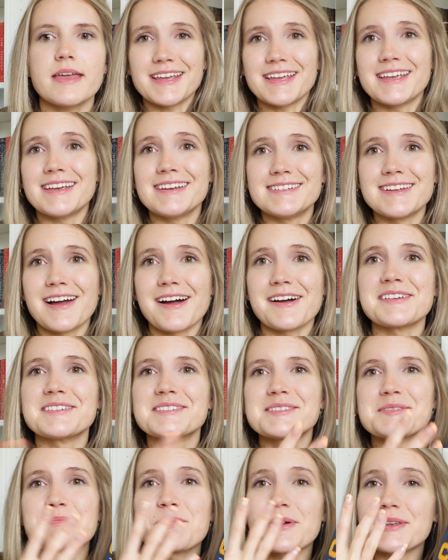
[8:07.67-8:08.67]
He
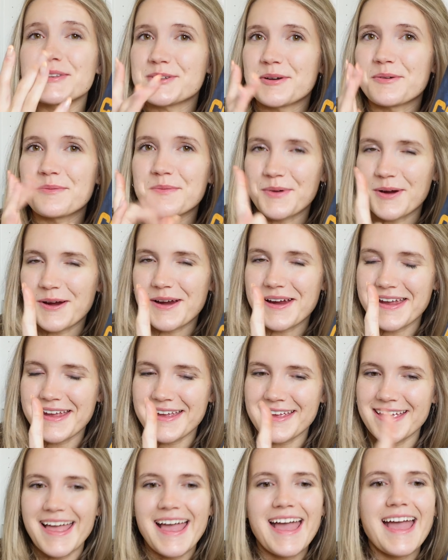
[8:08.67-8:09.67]
does, but don't
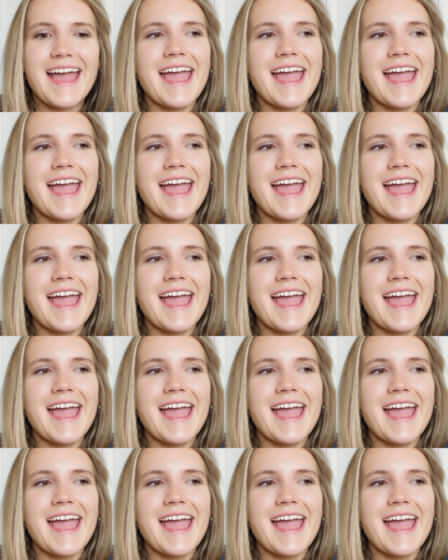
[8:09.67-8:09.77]
worry.